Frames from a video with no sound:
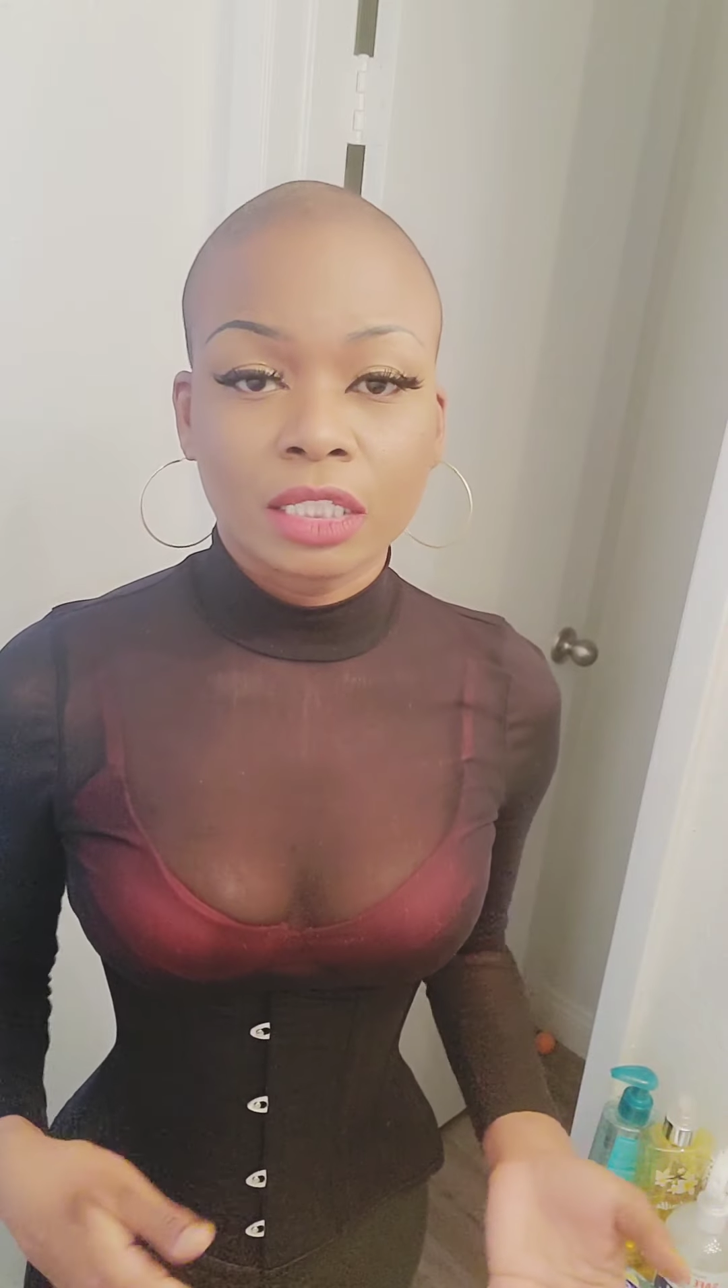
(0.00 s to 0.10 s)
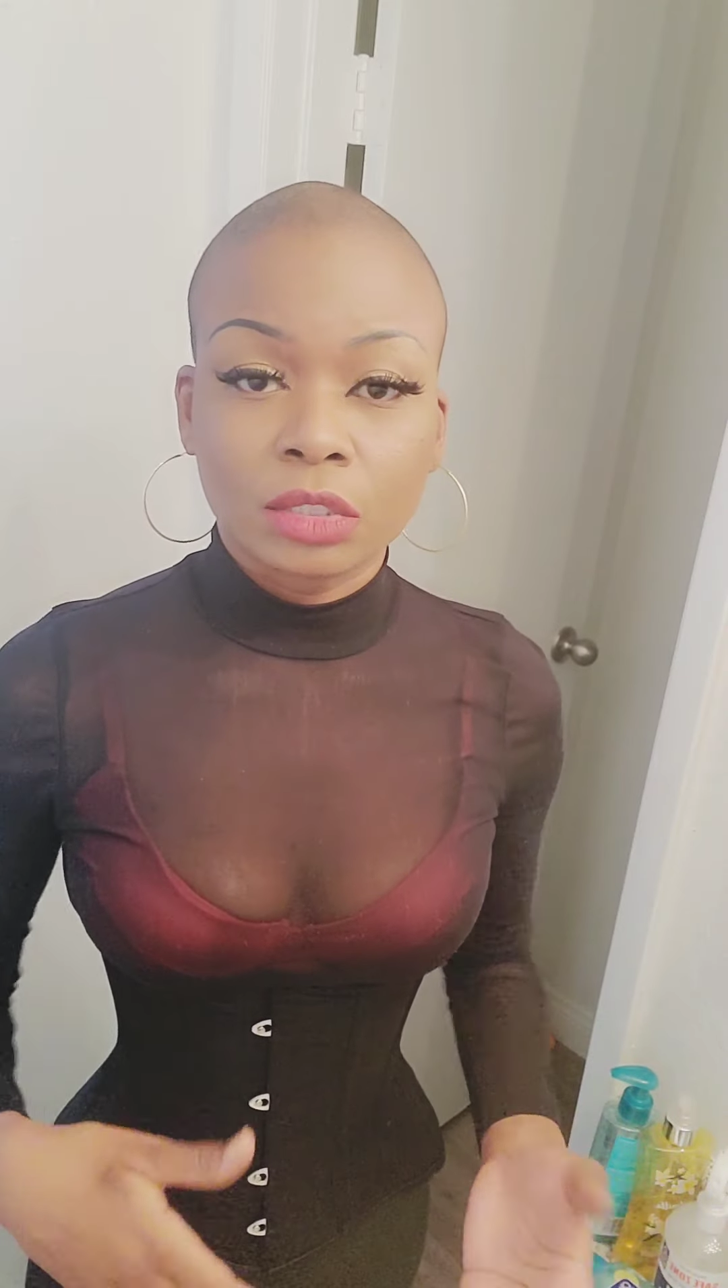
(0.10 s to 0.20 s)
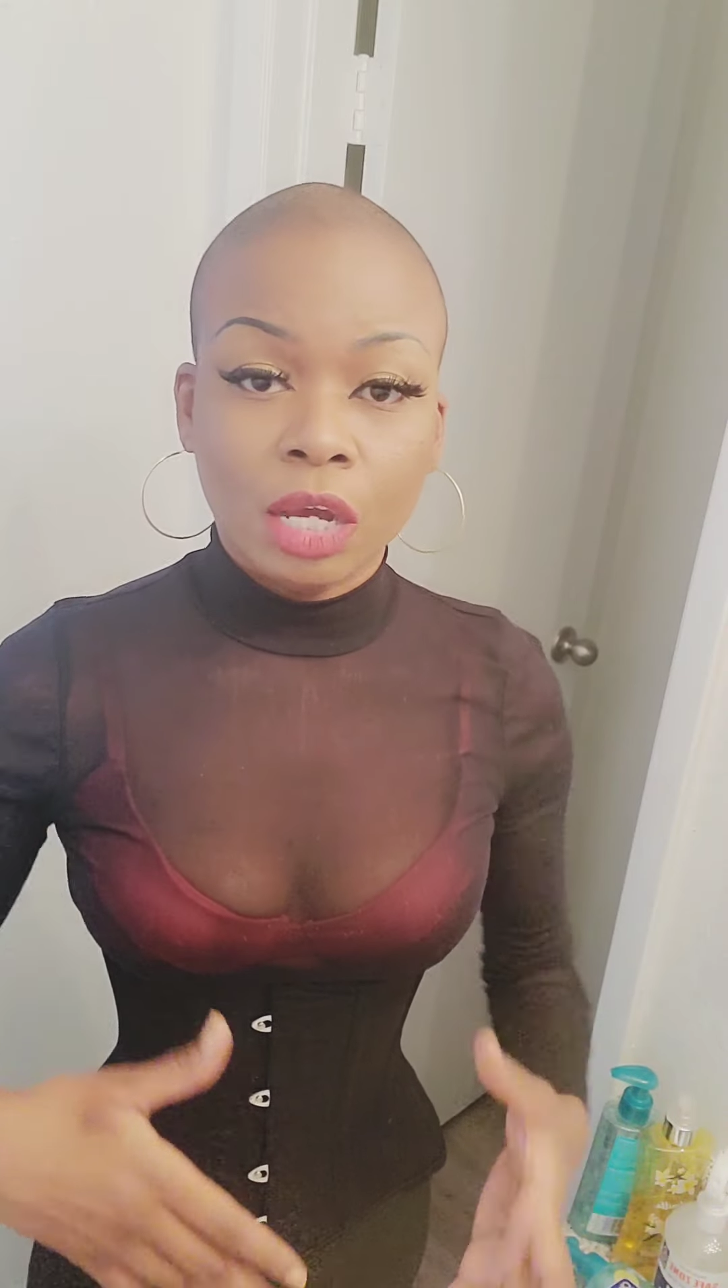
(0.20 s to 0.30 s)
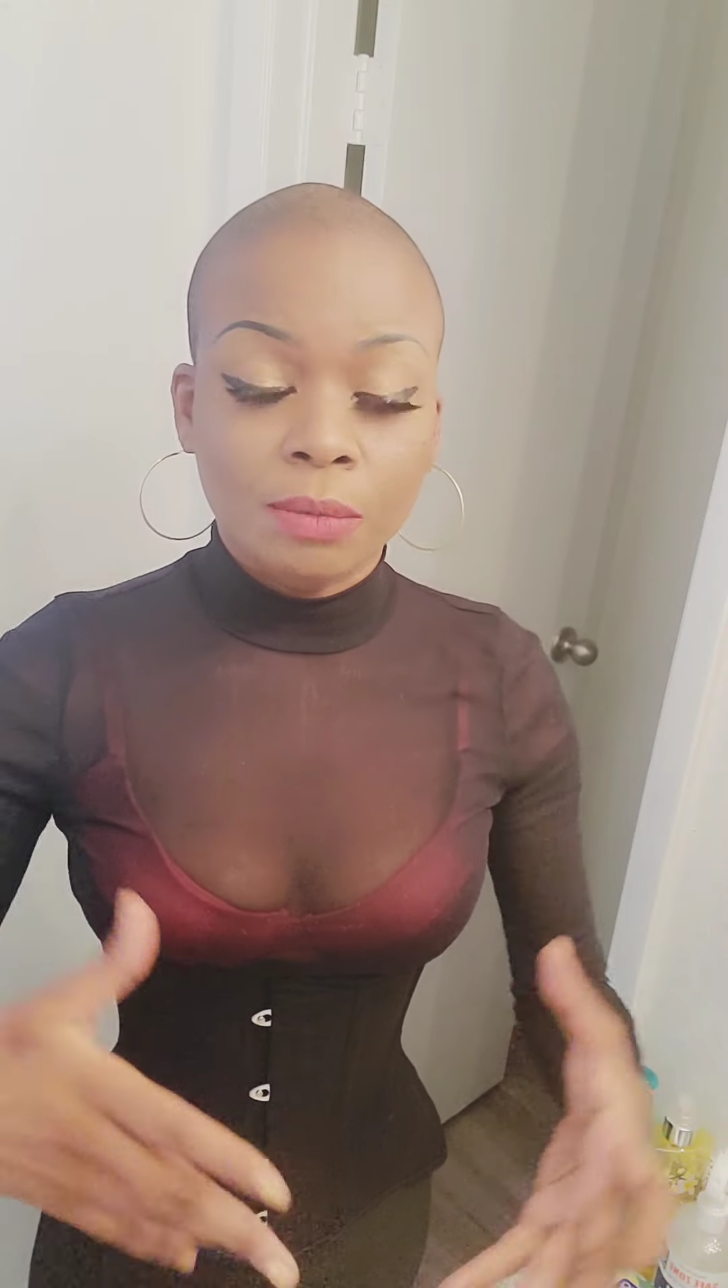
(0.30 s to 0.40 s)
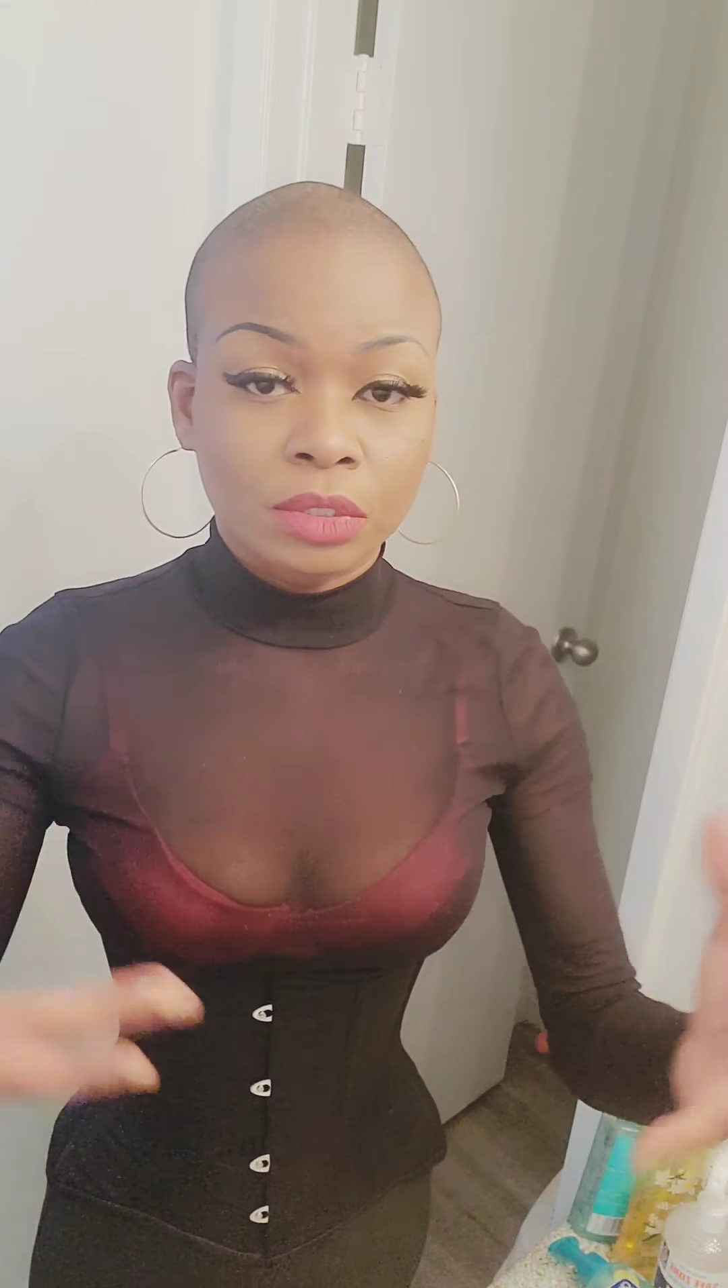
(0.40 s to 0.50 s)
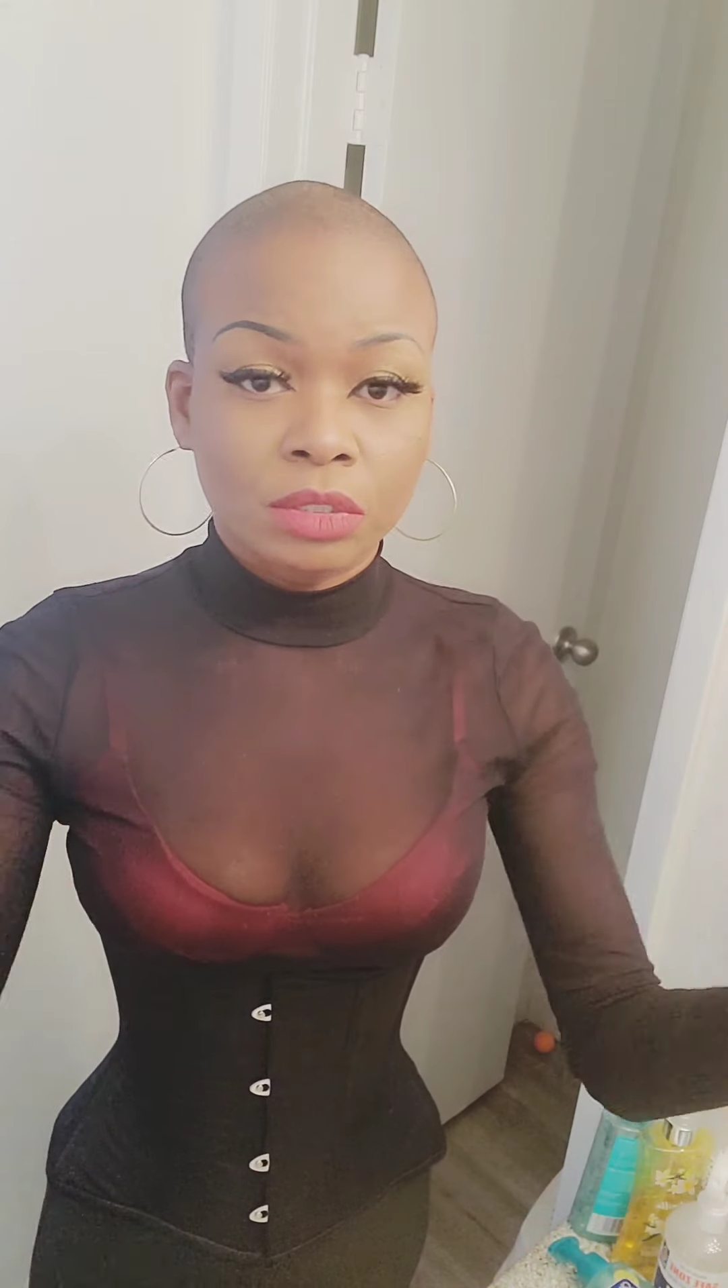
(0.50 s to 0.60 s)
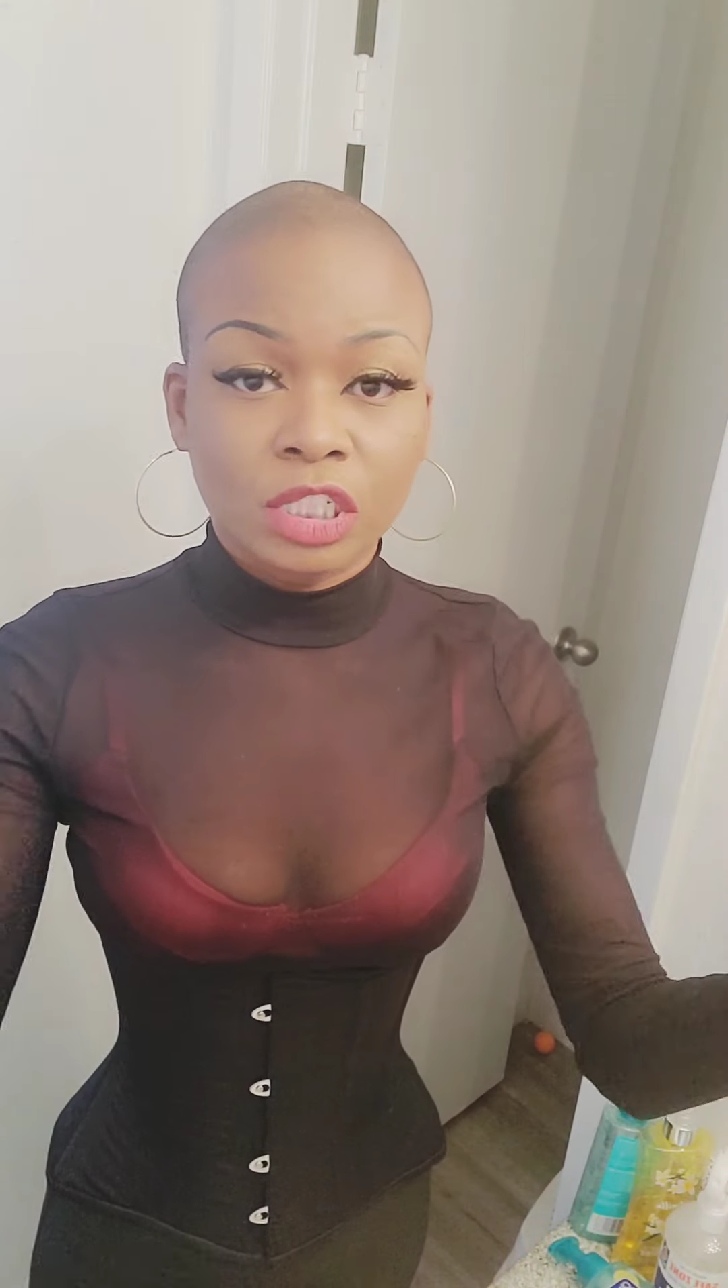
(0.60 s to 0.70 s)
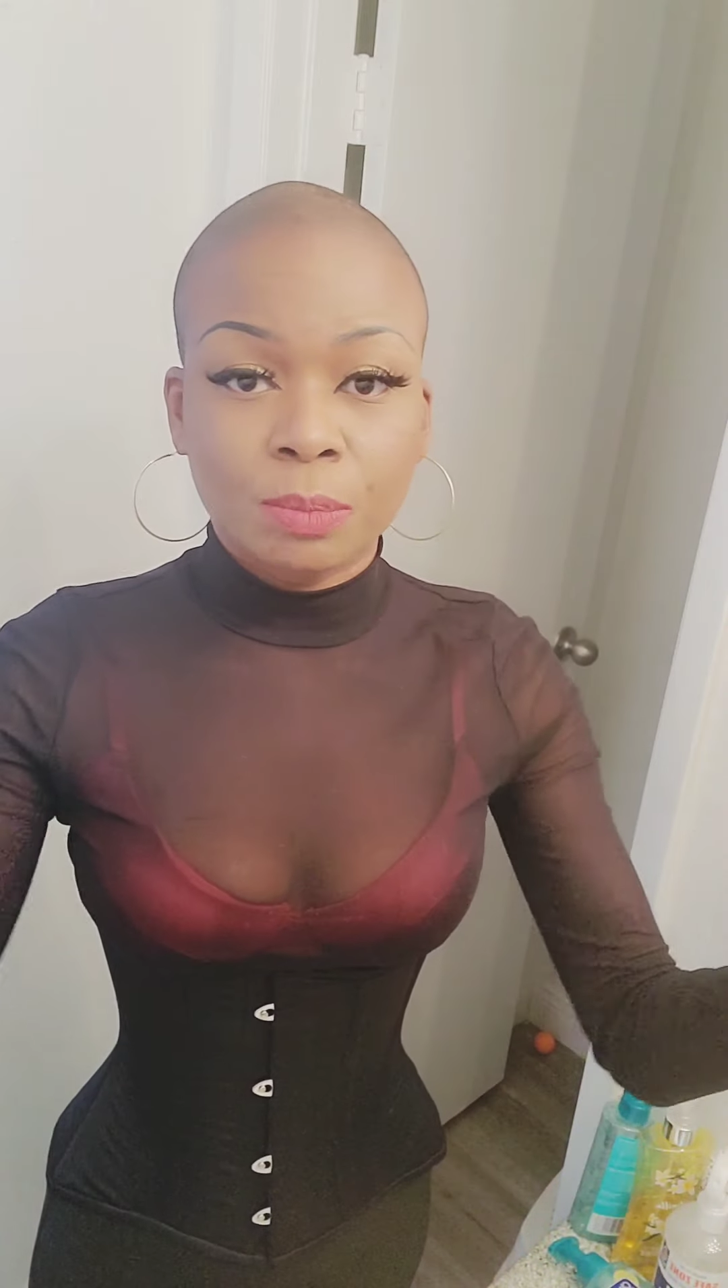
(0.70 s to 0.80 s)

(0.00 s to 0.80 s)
So I was in the